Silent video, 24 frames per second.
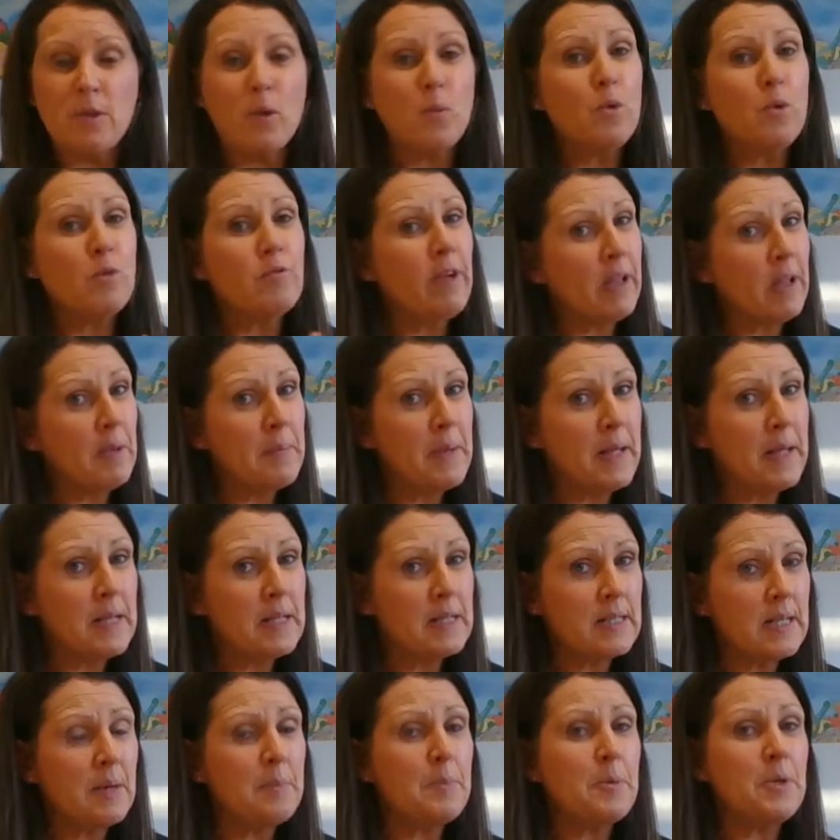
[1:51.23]
I wouldn't
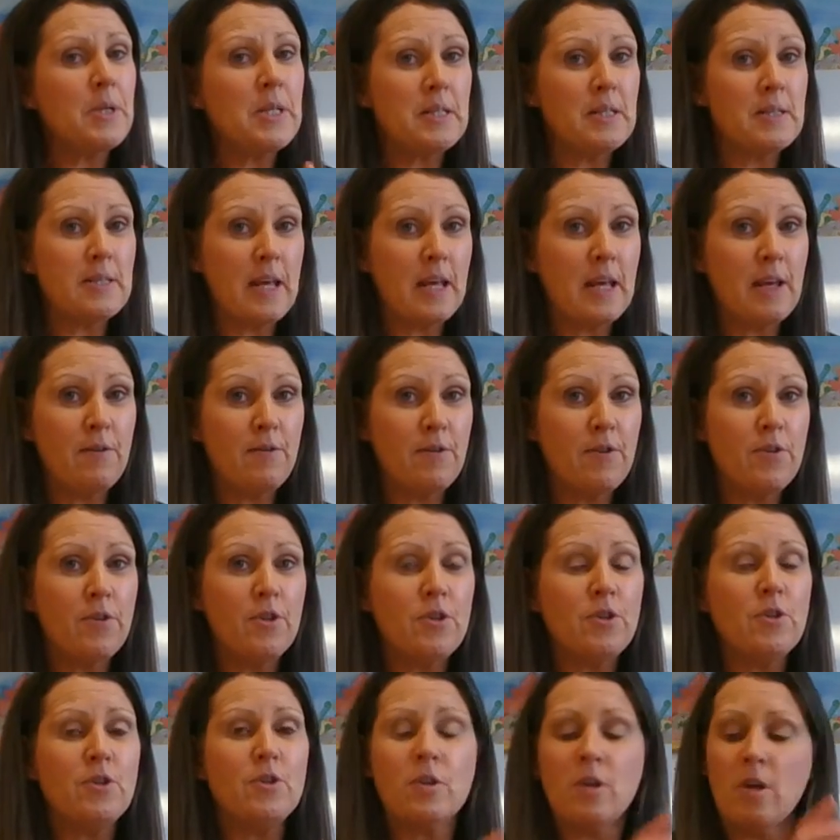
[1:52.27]
recommend it, but it's safer
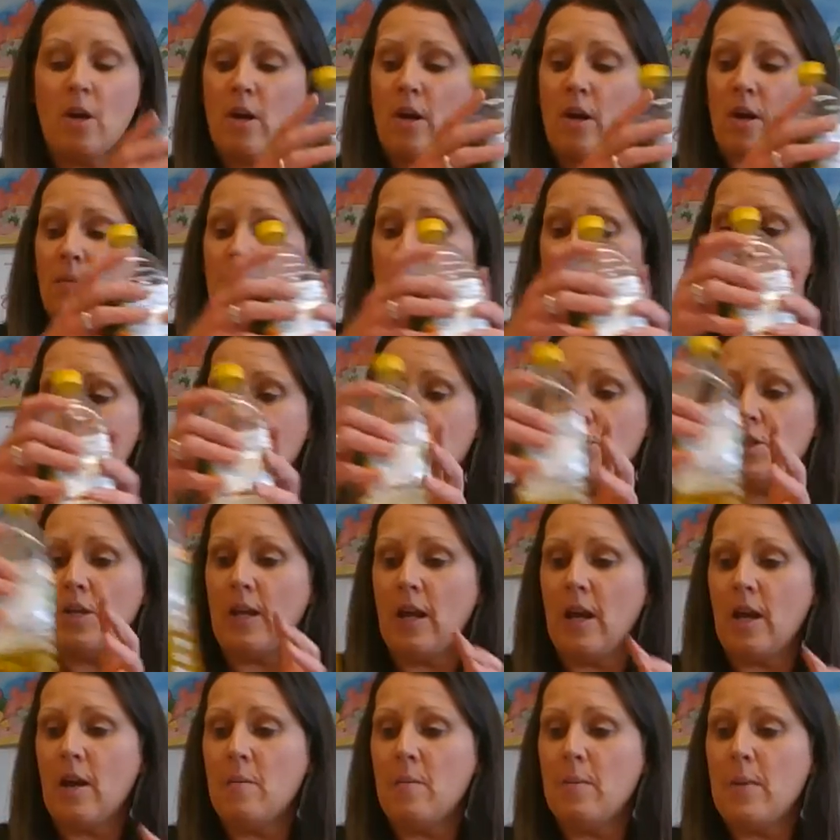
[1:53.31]
than using
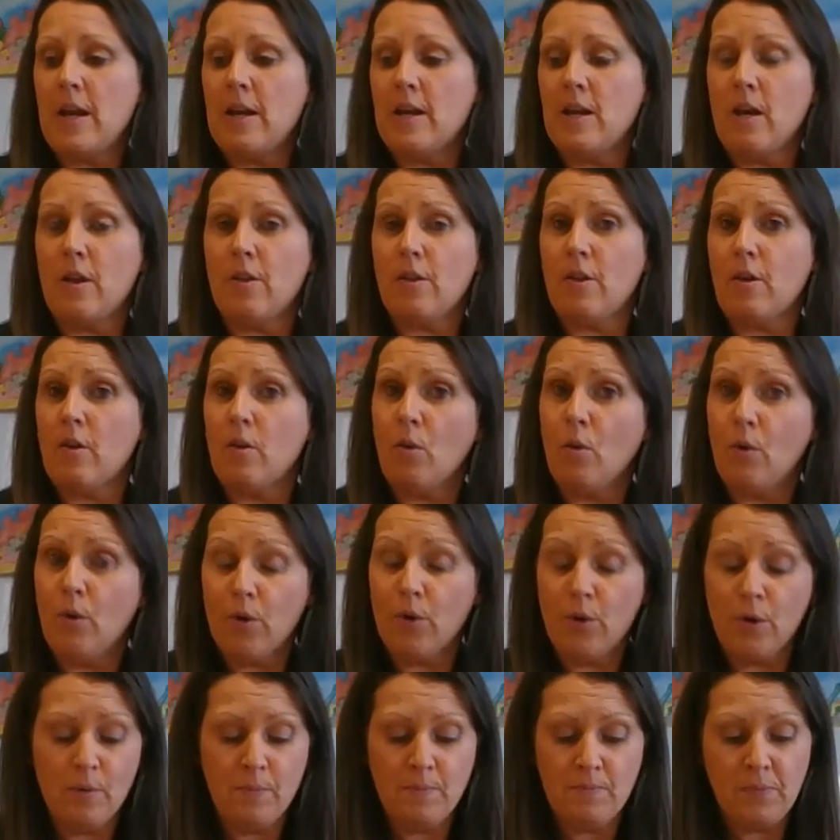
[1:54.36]
any other
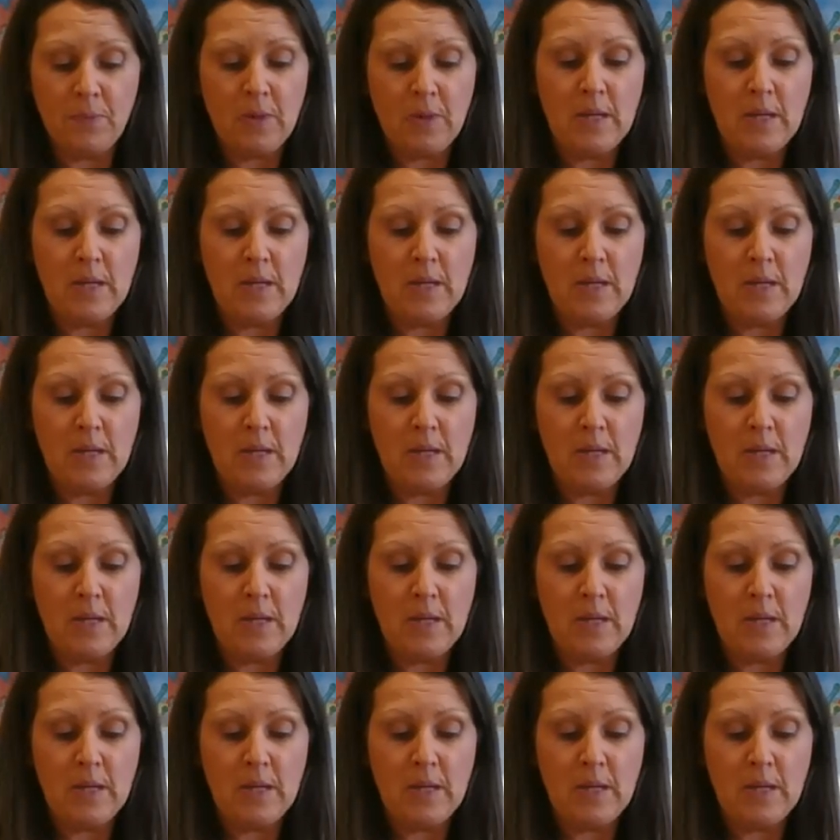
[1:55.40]
oil.